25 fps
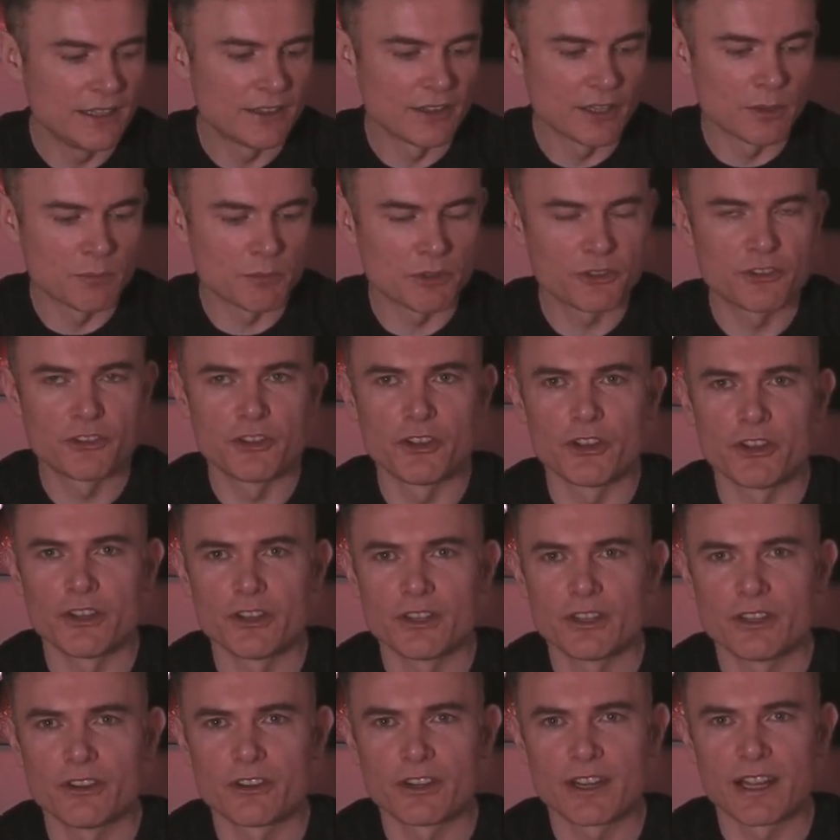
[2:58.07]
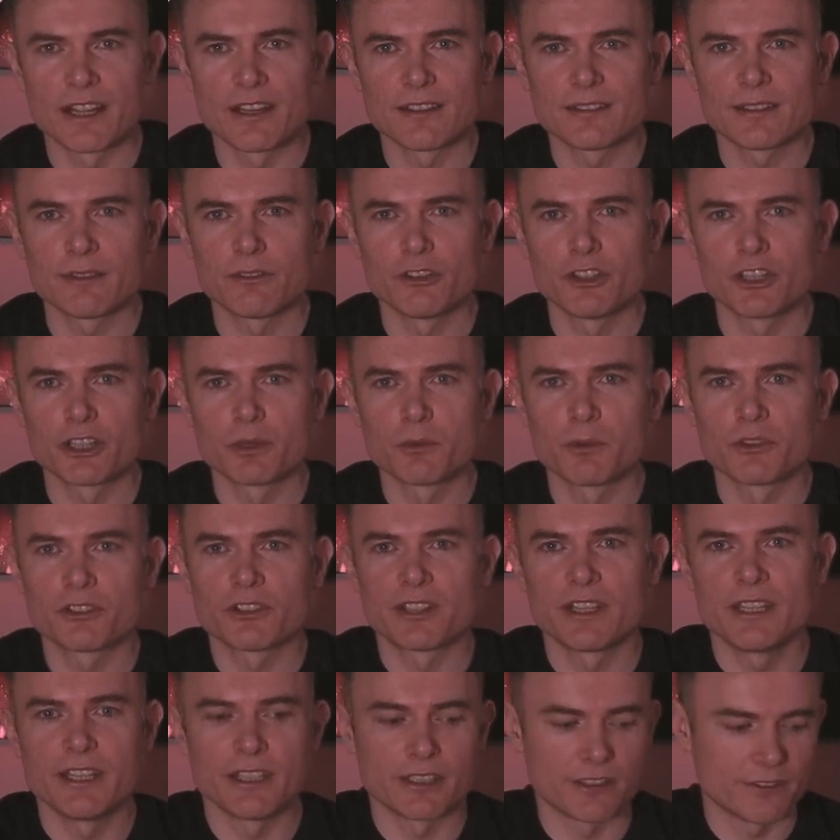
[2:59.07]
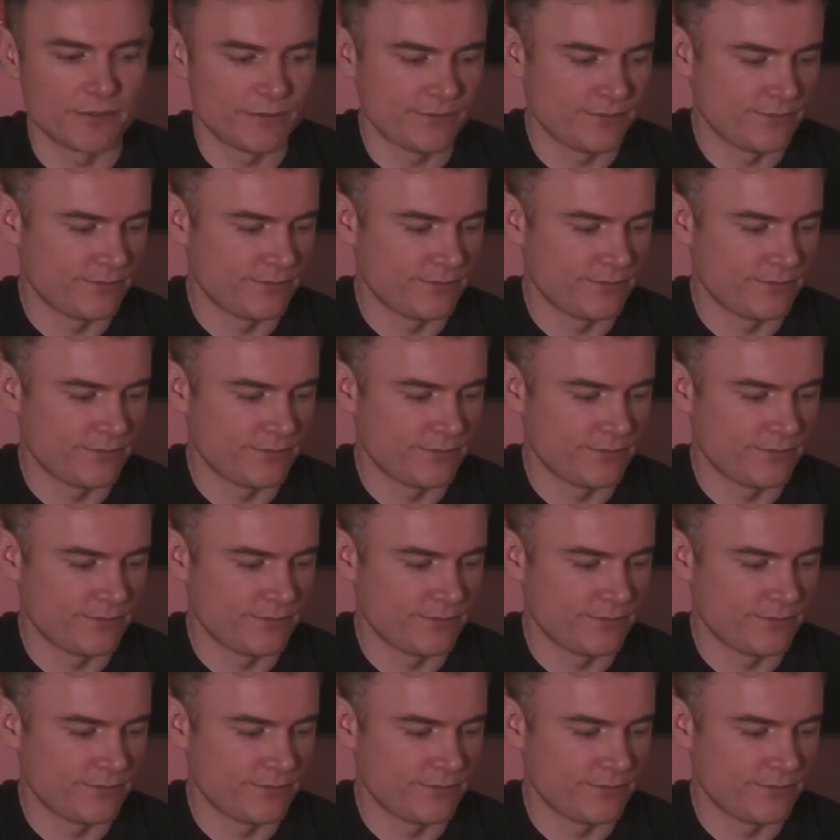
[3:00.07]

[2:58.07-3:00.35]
Number 2. Okay, let's have a look what's in here.